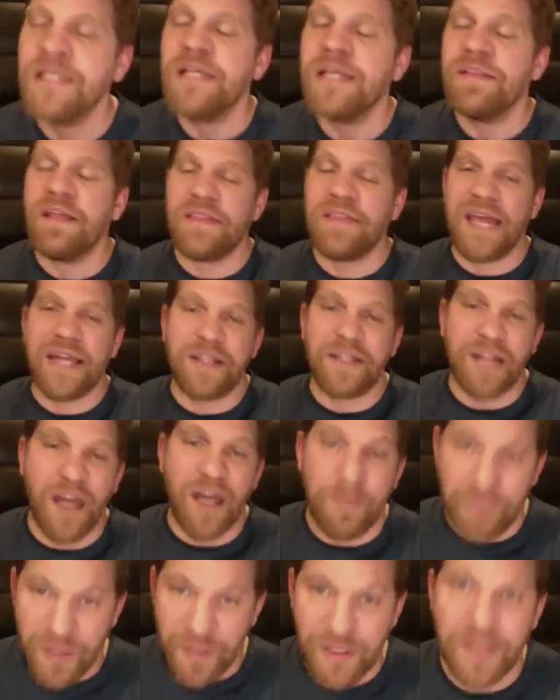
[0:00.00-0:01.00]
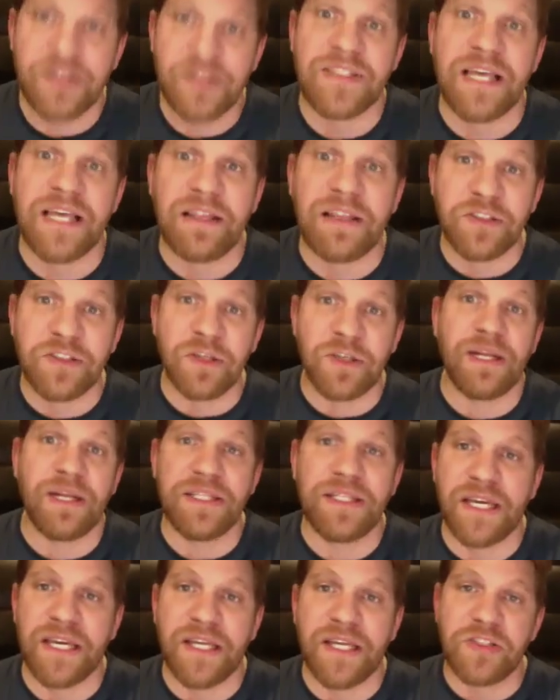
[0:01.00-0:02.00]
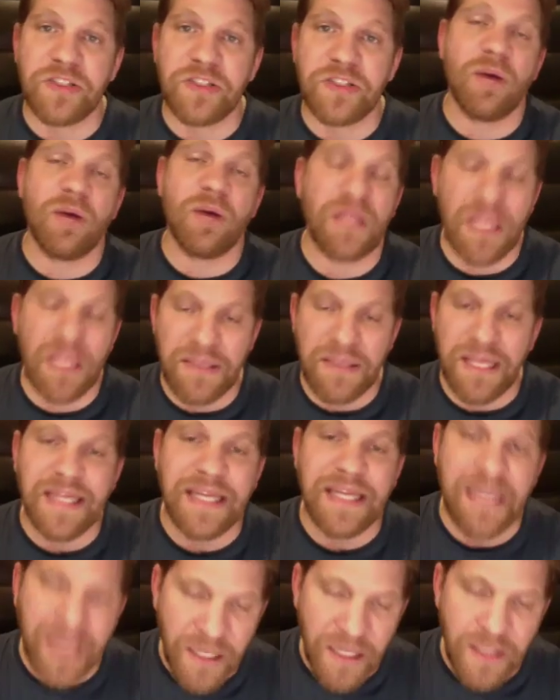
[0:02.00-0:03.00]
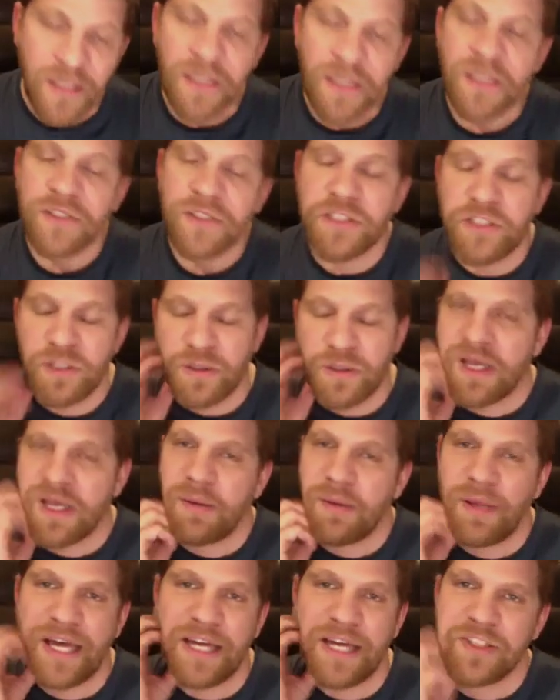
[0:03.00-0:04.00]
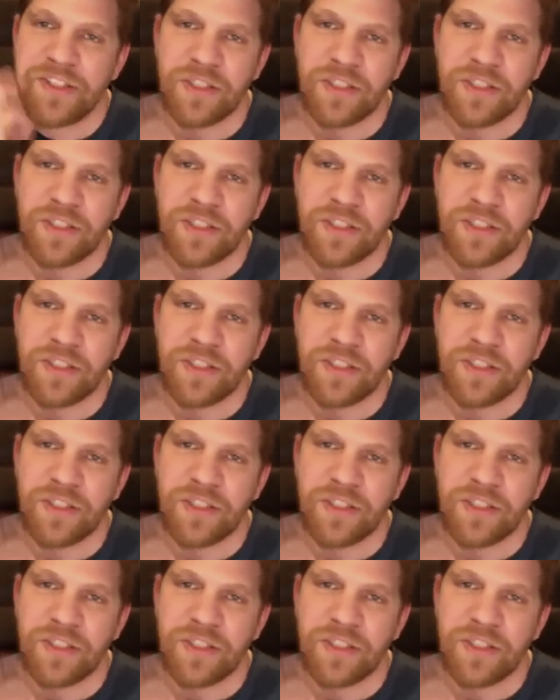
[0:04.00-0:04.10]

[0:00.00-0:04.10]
that they ended up selling so many tickets knowing that they needed to do a doubleheader.